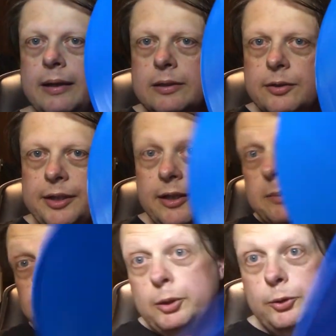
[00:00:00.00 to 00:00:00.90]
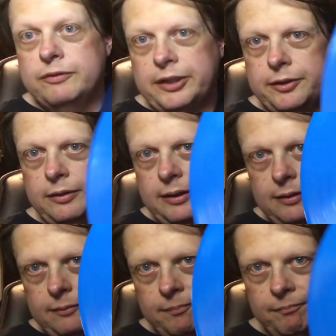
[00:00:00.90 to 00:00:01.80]
That's on a nice blue vinyl,
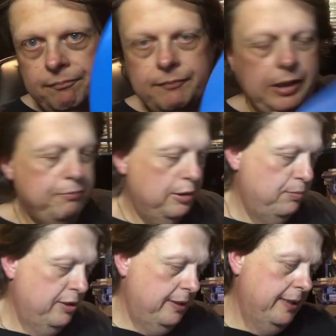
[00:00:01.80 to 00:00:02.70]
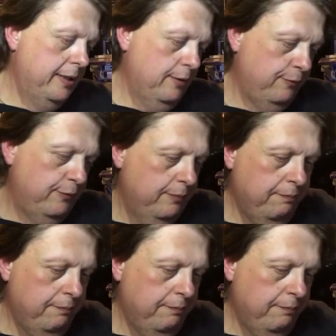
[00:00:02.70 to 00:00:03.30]
appropriately enough.